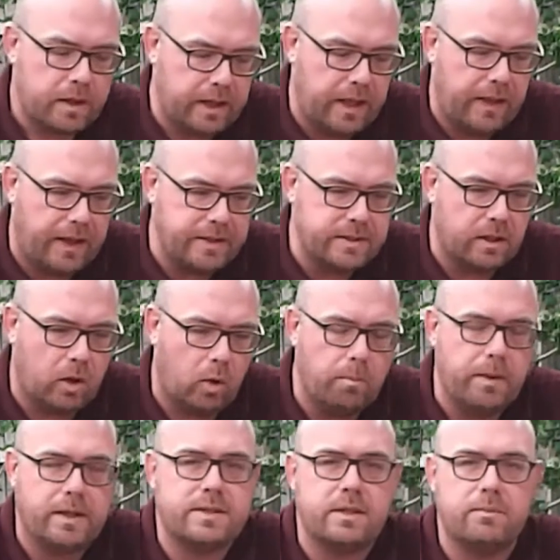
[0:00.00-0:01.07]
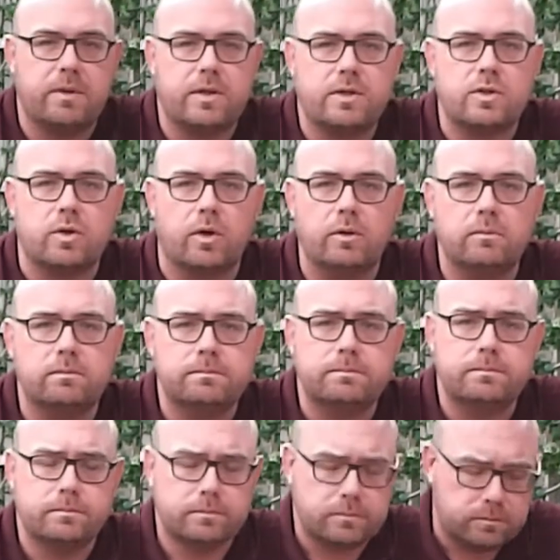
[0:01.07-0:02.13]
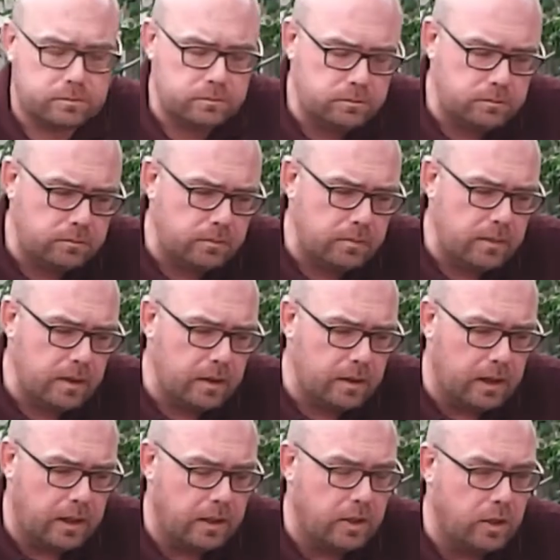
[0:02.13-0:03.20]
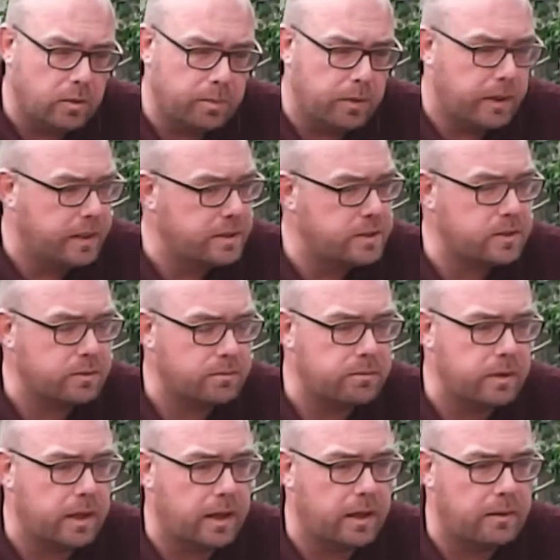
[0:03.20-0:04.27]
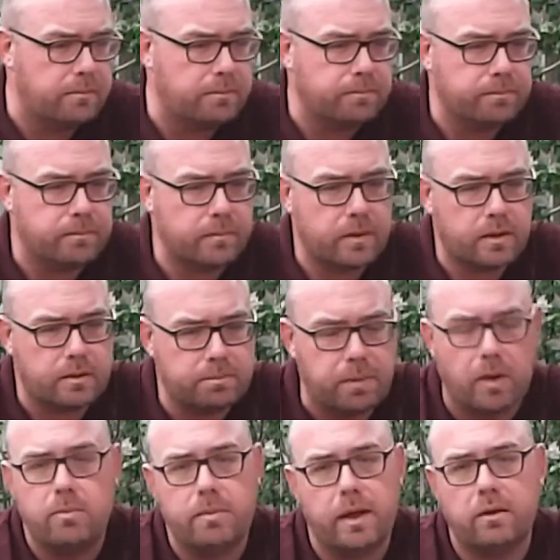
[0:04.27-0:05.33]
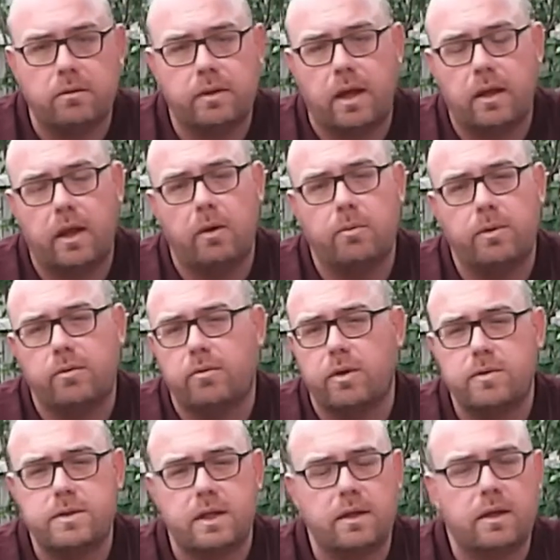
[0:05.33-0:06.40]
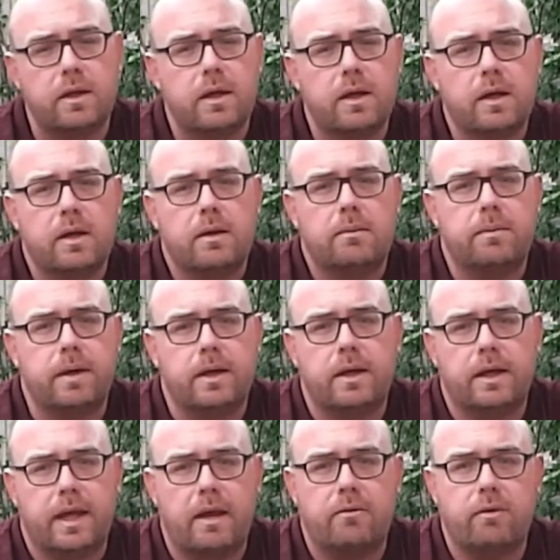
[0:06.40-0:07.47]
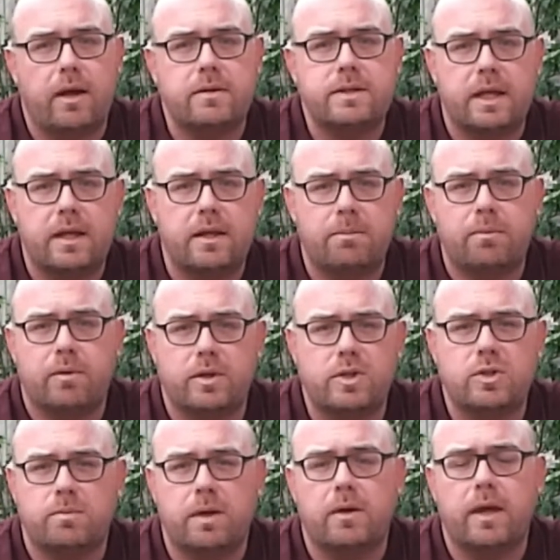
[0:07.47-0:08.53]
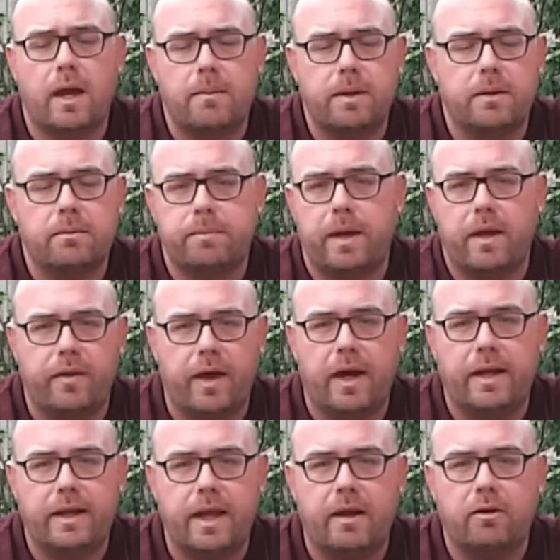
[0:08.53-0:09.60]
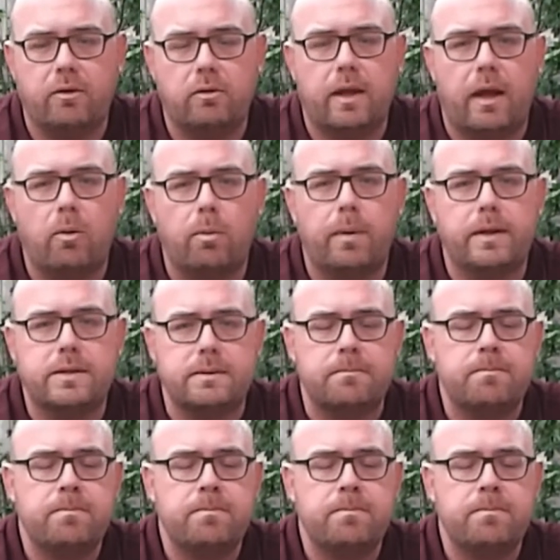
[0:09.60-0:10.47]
Get that into the hole, mix it in with the soil. You could put in some bone meal, that'll help with the rooting, but again, round here they probably should be okay, but a bit of that in there will help it.